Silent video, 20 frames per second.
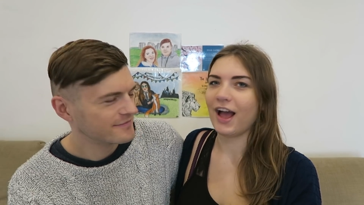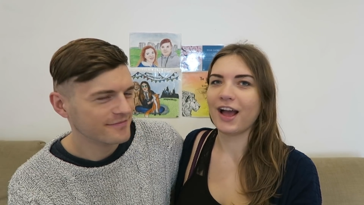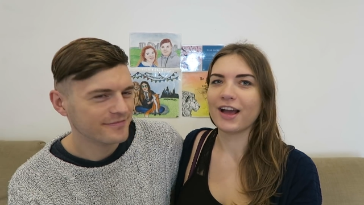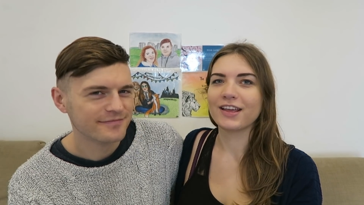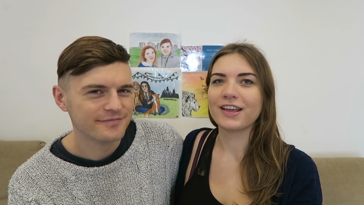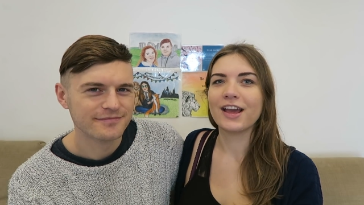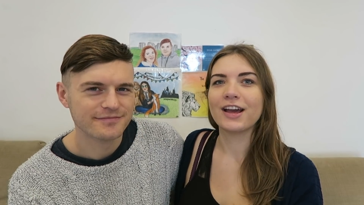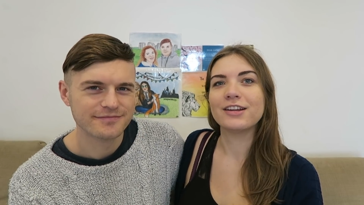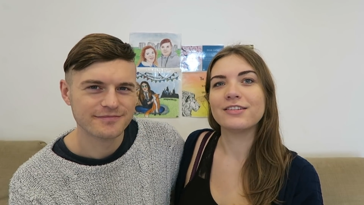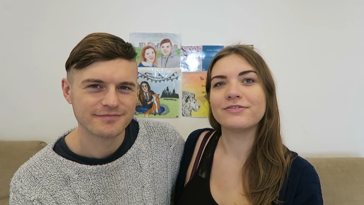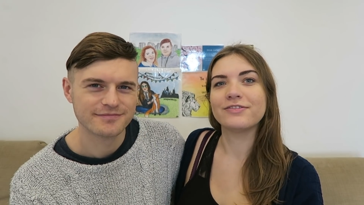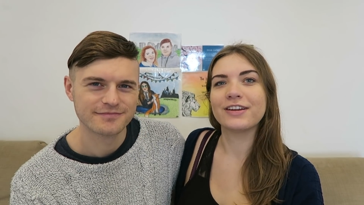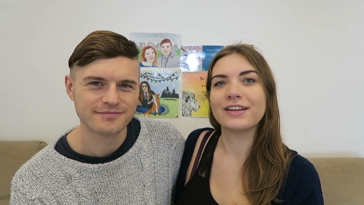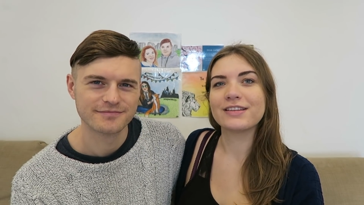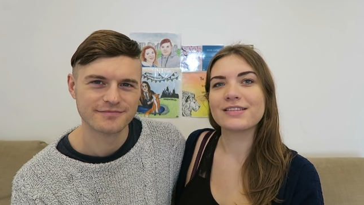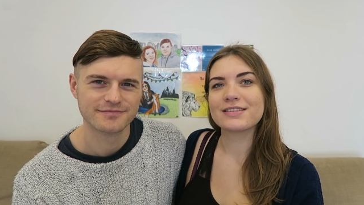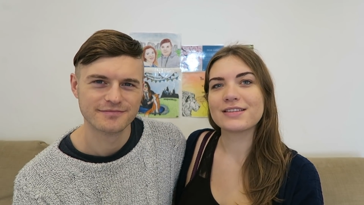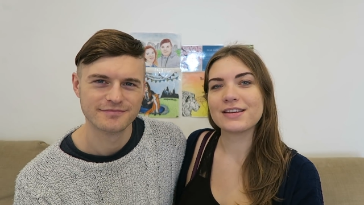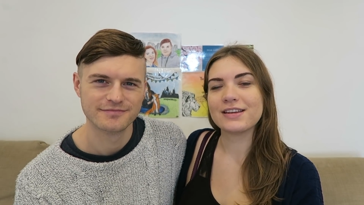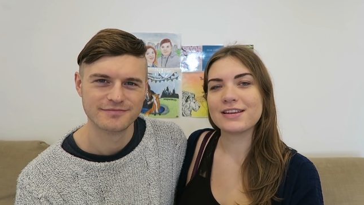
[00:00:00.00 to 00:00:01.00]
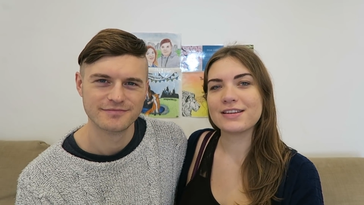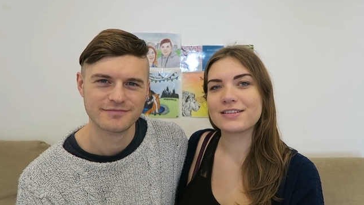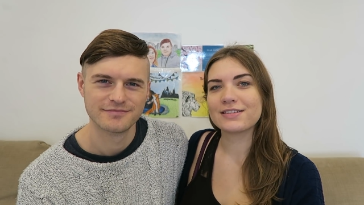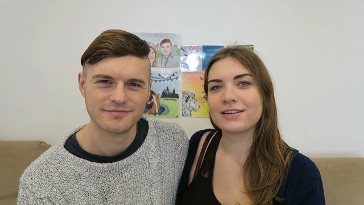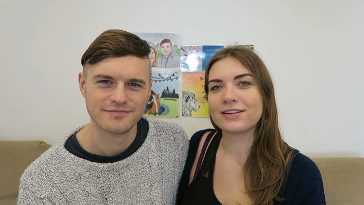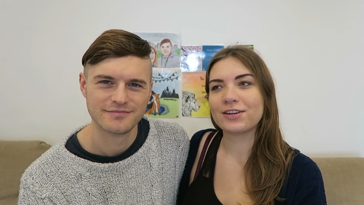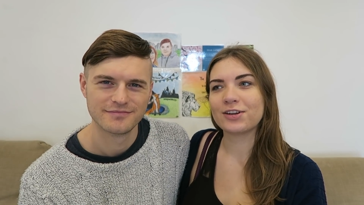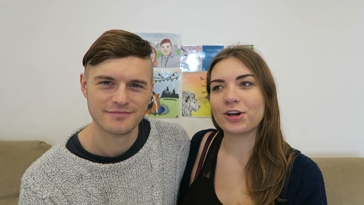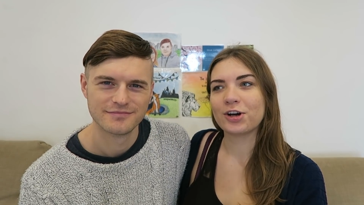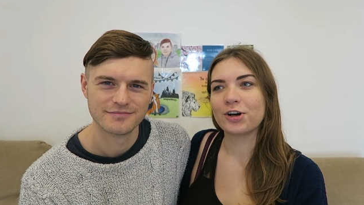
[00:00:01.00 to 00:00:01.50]
Speaker 1: A kedvenc
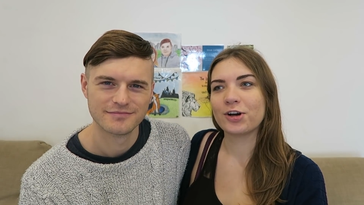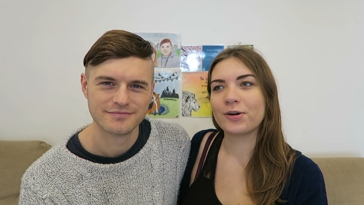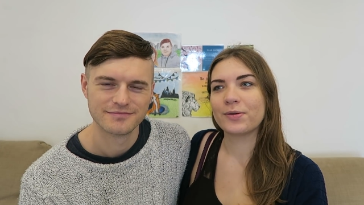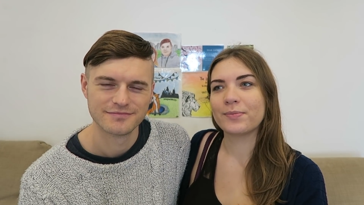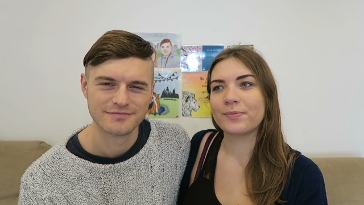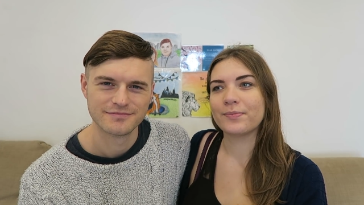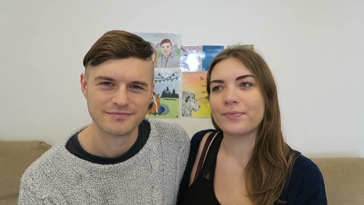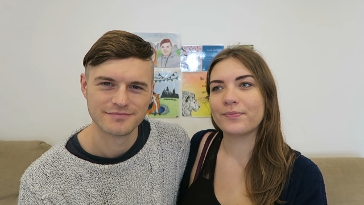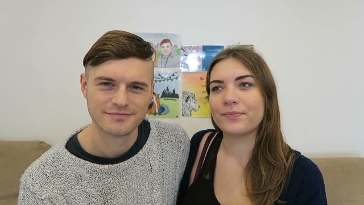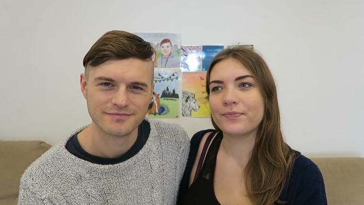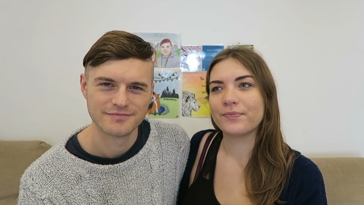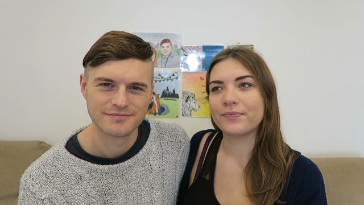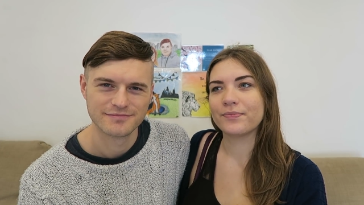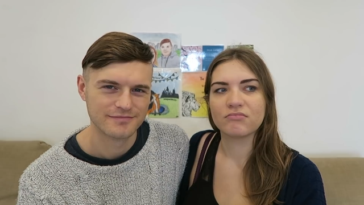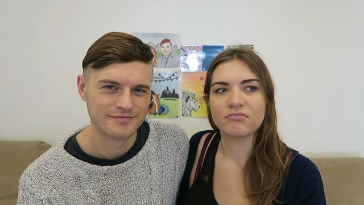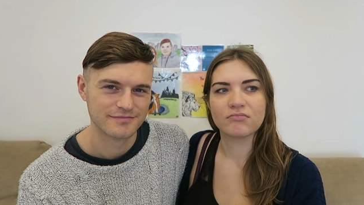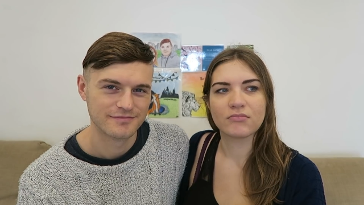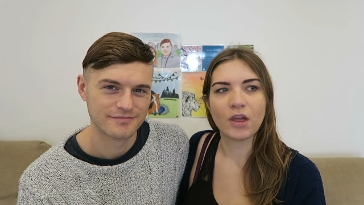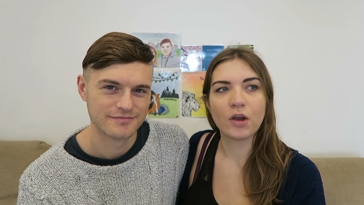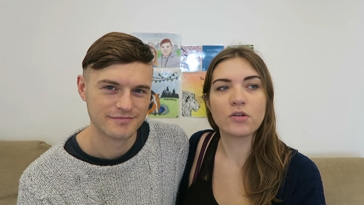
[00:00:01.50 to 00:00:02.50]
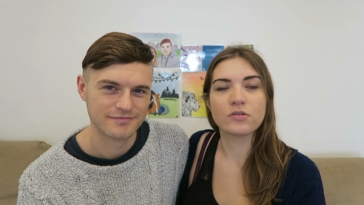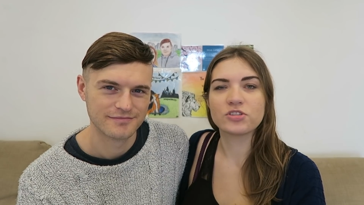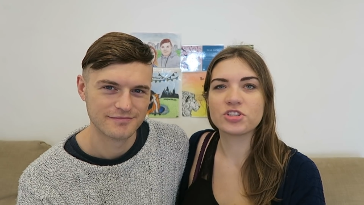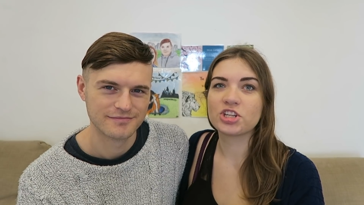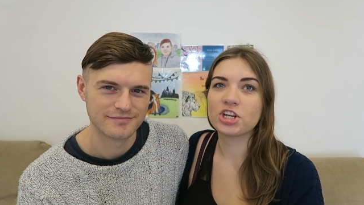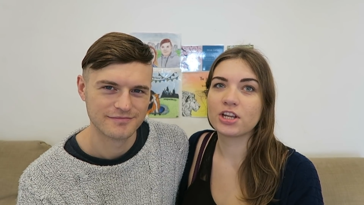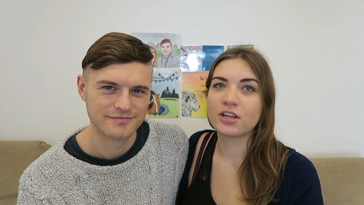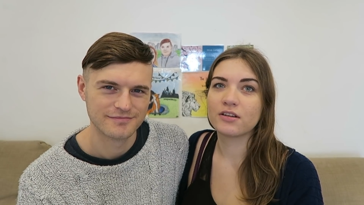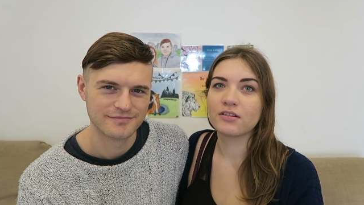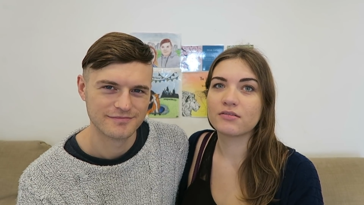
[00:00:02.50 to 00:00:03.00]
italom... Oh,
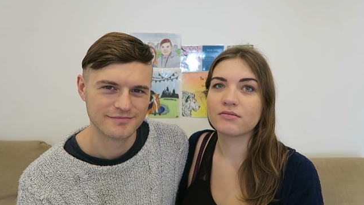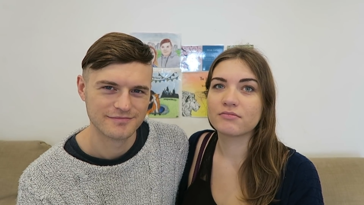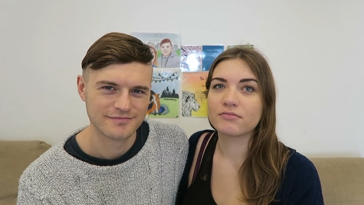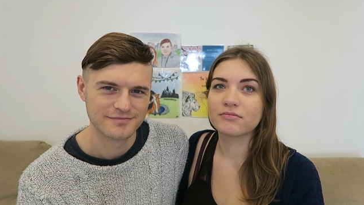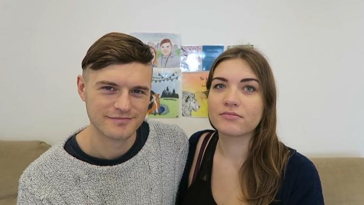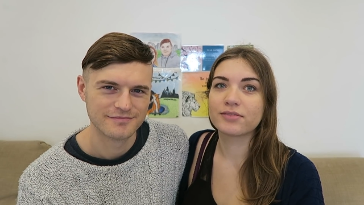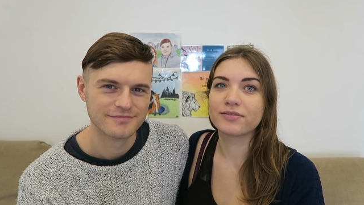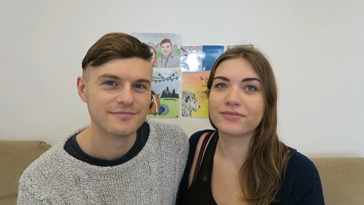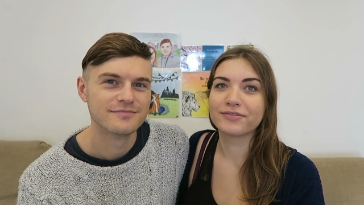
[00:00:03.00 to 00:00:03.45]
gin.